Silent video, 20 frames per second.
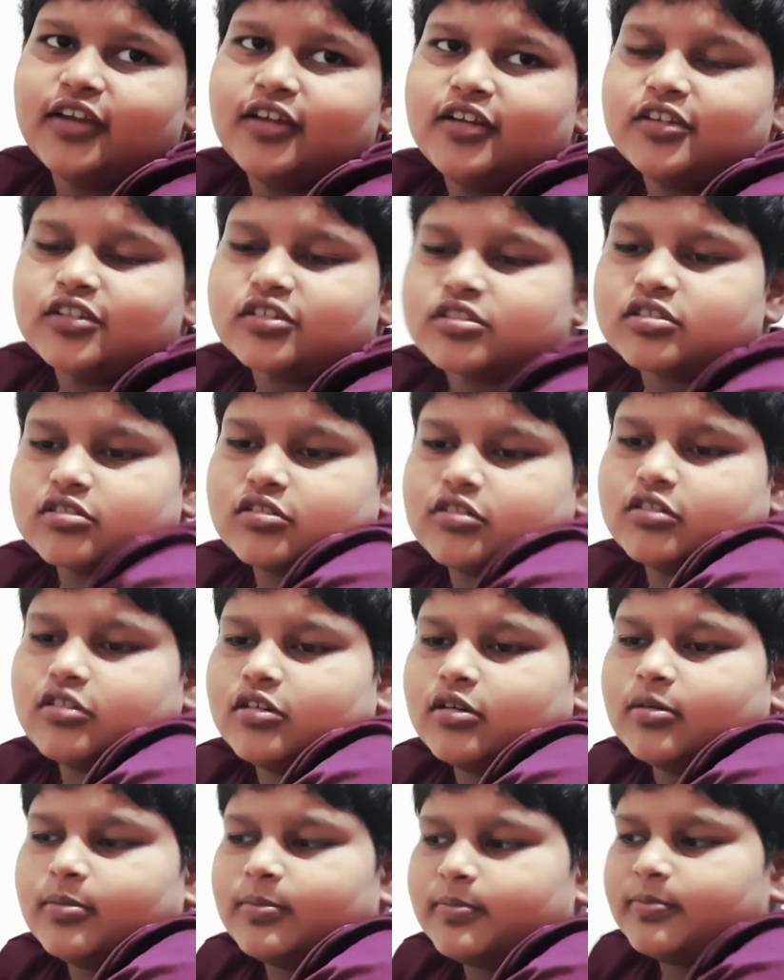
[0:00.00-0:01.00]

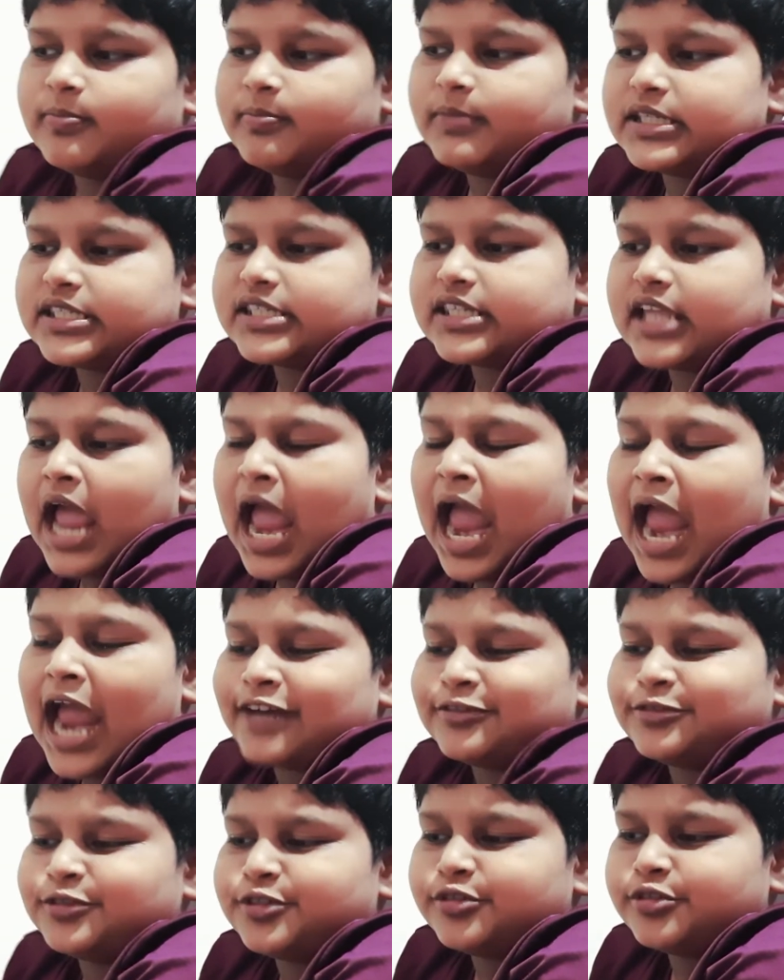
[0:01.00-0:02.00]
So Mr.
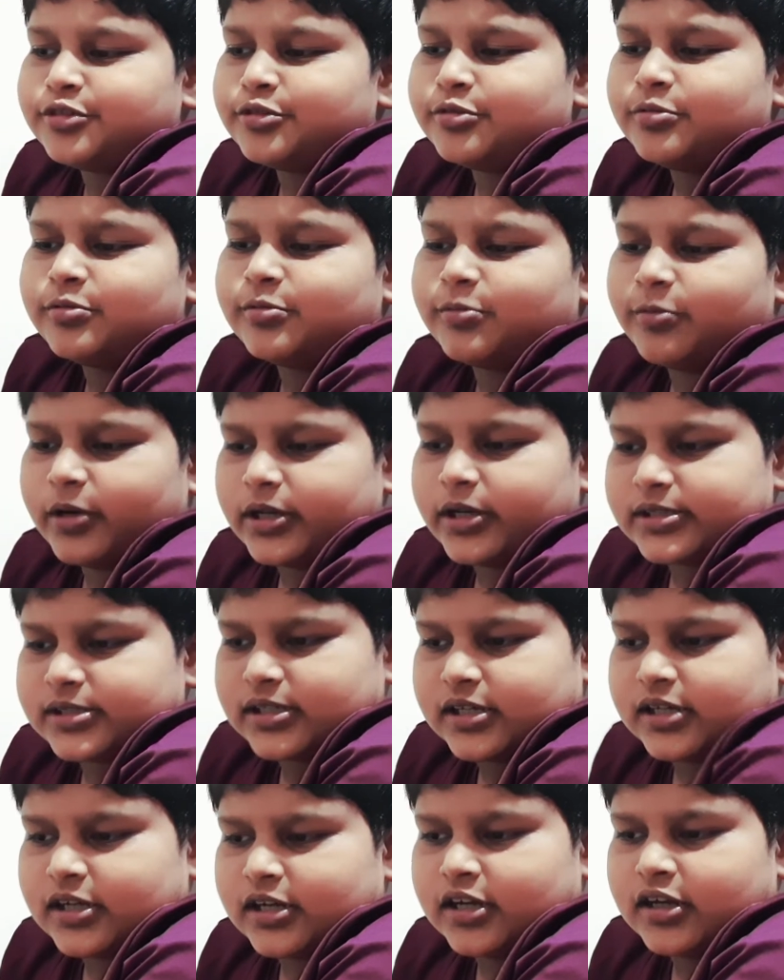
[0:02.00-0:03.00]
Andrew was
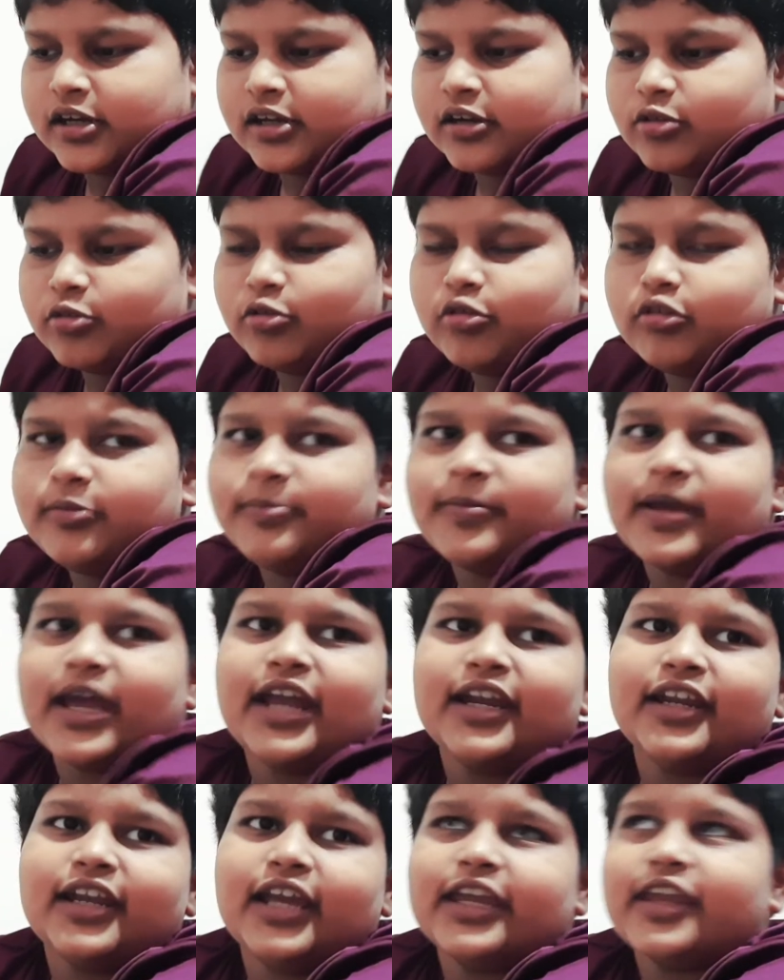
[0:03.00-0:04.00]
a rude
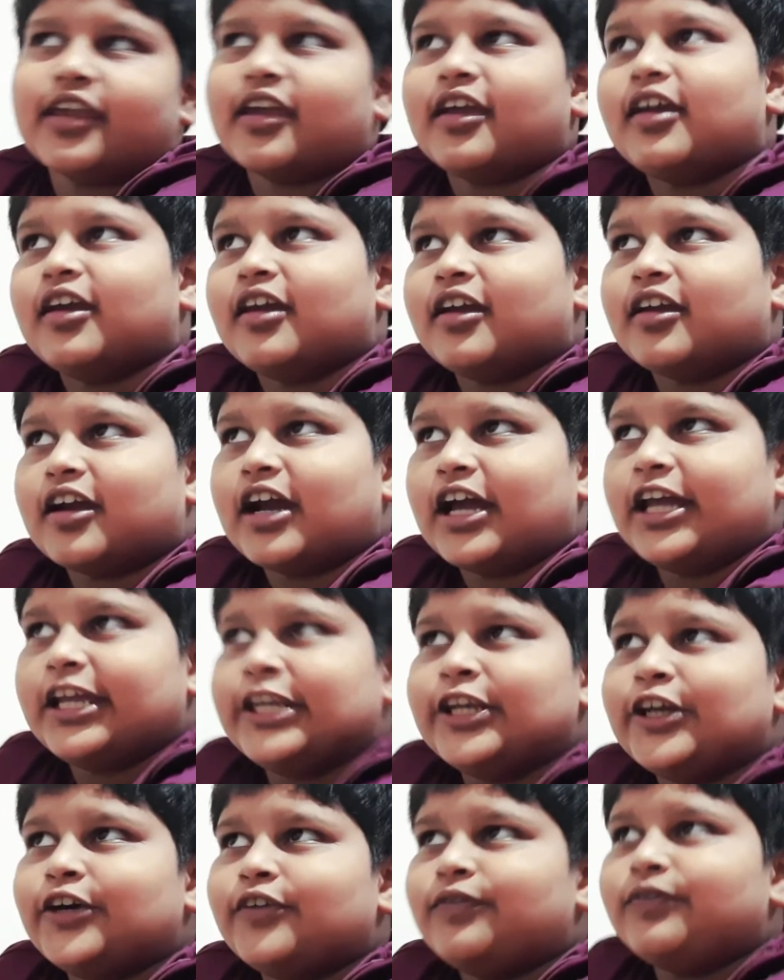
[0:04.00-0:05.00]
man, like
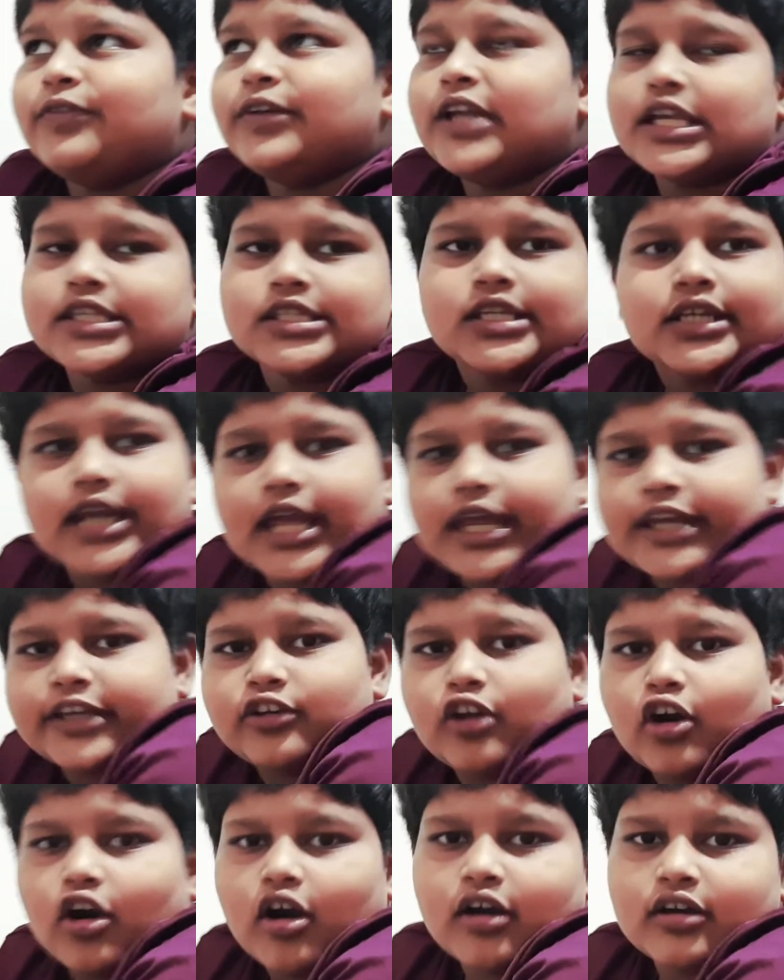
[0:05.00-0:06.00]
kind of doesn't like
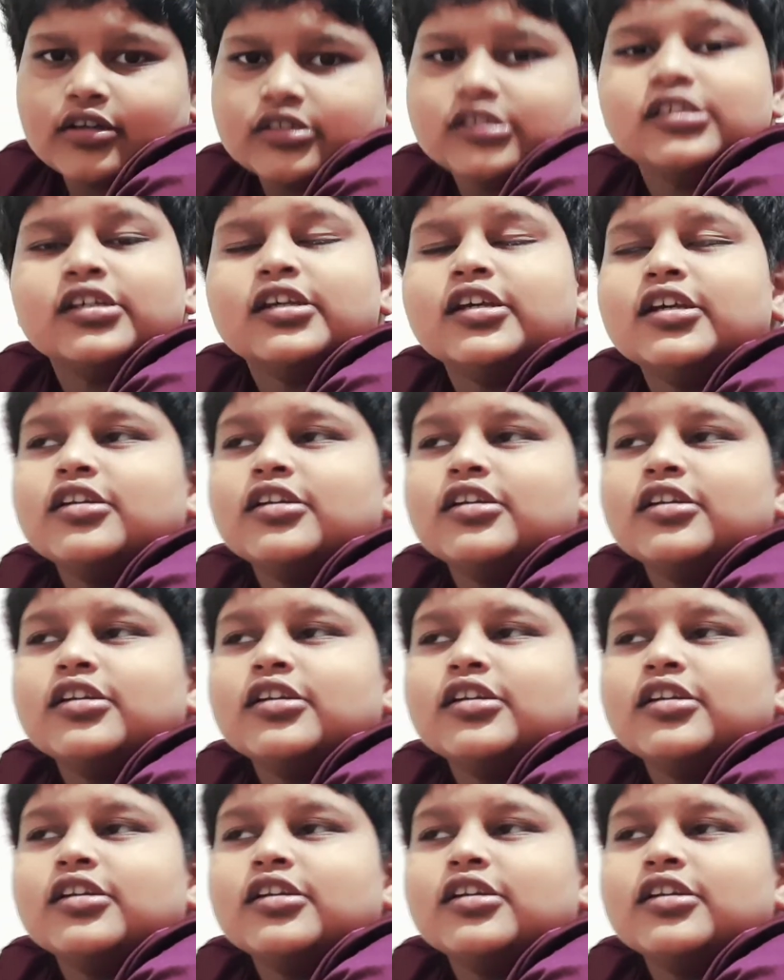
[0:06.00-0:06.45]
dogs.